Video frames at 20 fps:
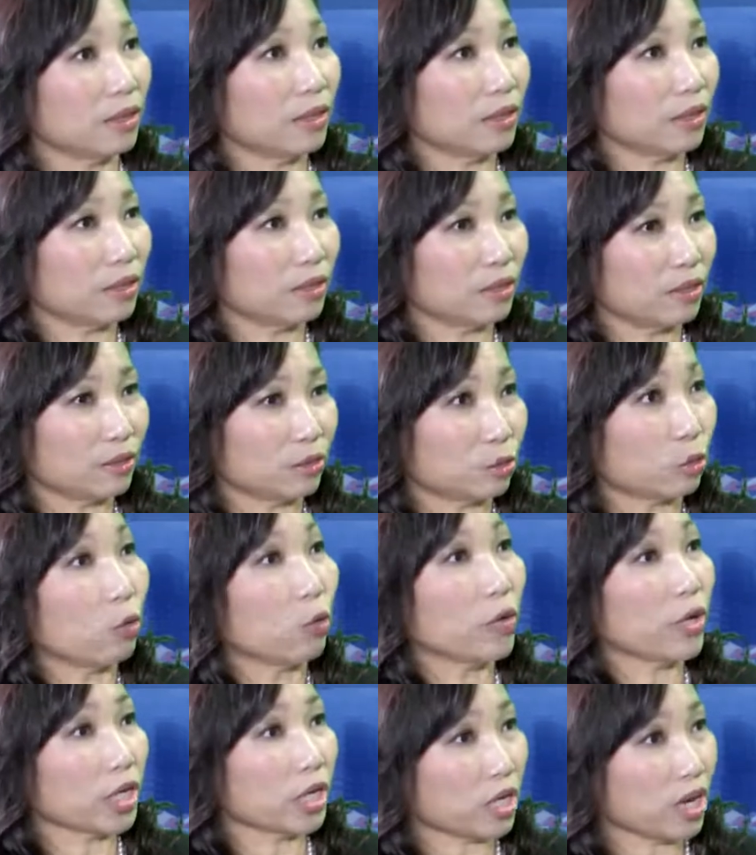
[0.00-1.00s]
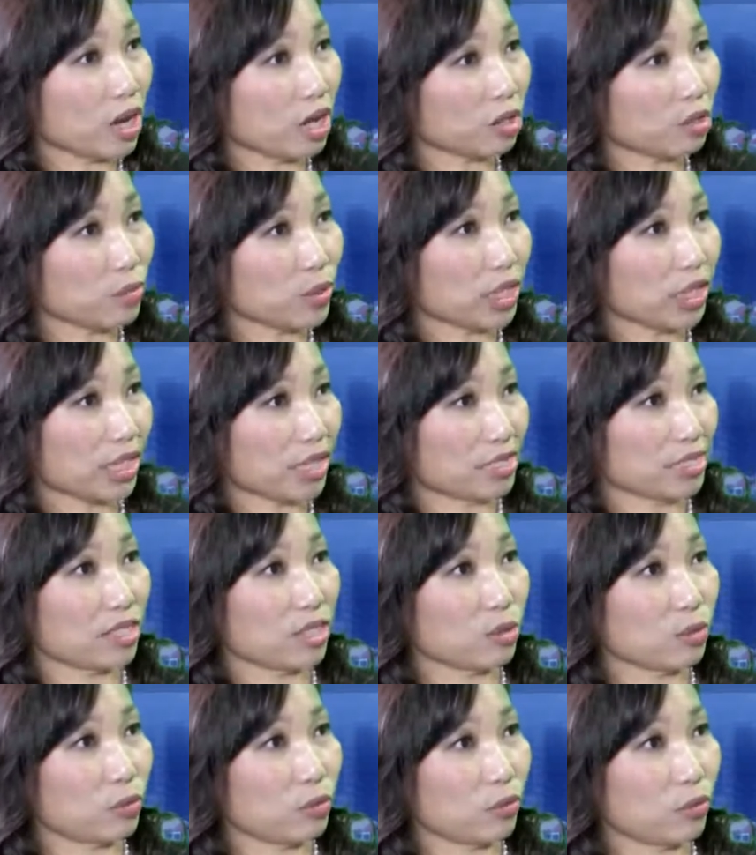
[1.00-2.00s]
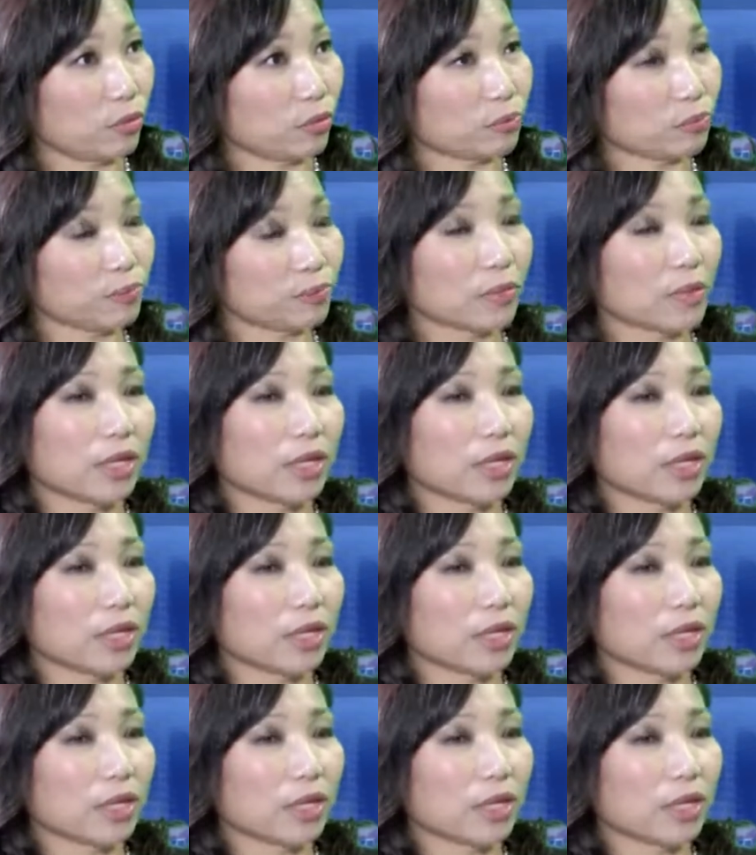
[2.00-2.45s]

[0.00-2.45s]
a growing economy like Singapore.